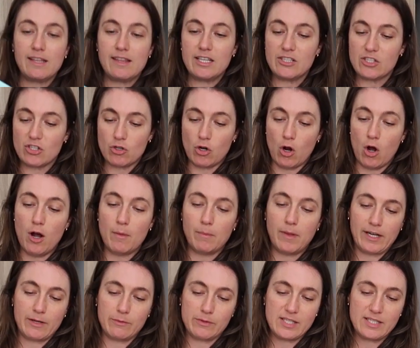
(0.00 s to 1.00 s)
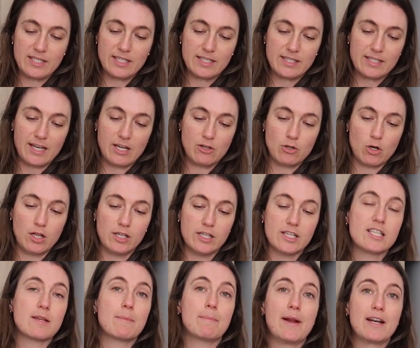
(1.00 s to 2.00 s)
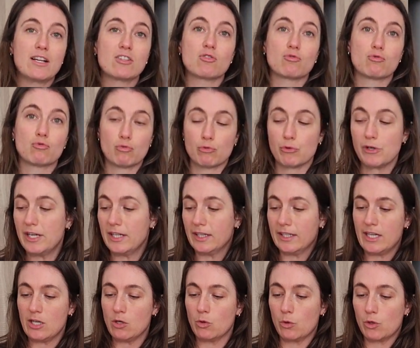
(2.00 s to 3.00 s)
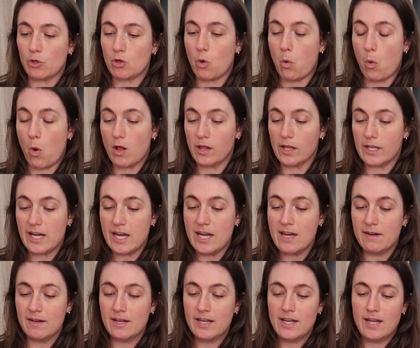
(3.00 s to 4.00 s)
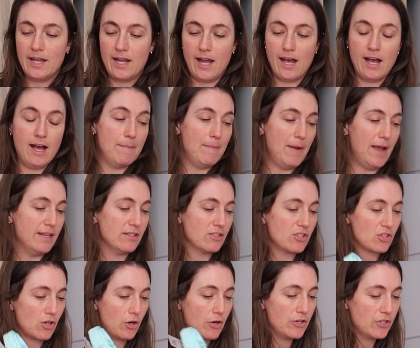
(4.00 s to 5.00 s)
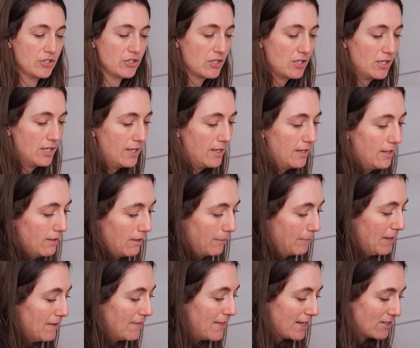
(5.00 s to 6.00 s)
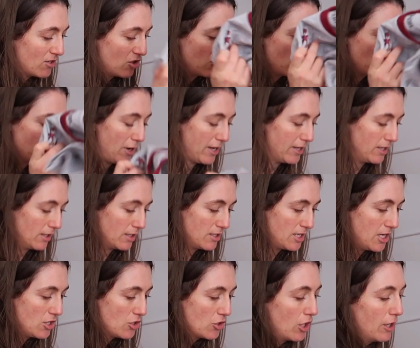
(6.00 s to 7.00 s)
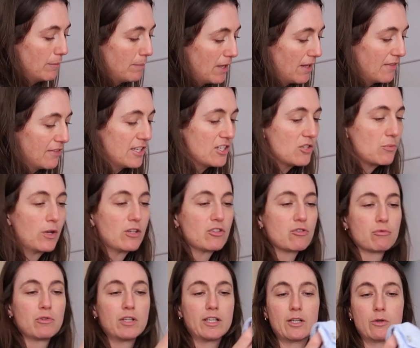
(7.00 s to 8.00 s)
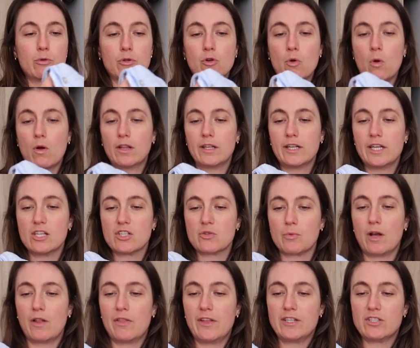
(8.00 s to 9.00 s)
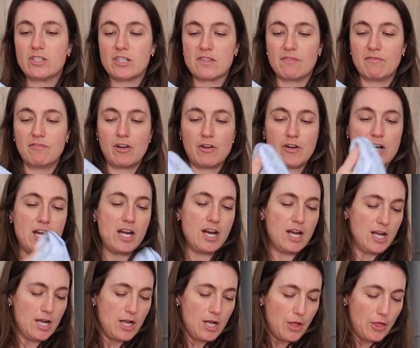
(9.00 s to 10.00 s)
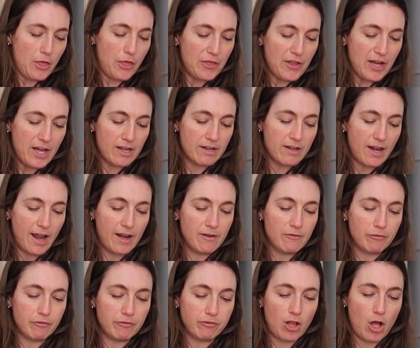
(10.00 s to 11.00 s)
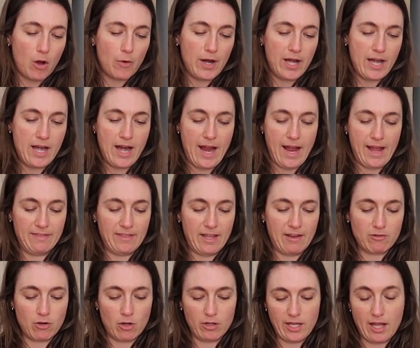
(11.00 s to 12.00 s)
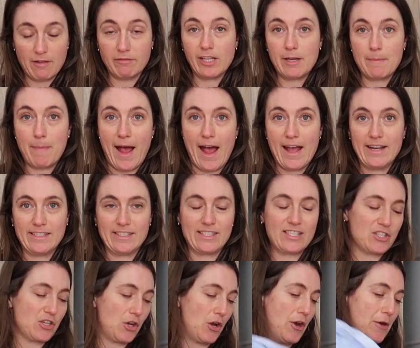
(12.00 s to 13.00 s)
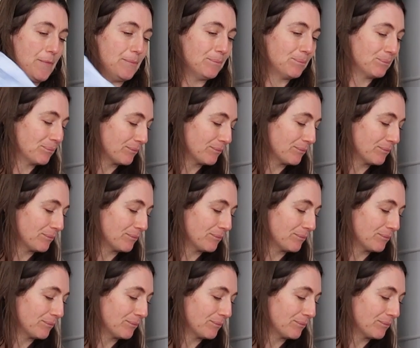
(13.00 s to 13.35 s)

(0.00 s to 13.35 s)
this top, like it was $16, but it's really good quality. And so, I mean, that's just a regular t-shirt, but this one's really good quality as well. They're just very thin and flowy, and they've got lovely patterns. So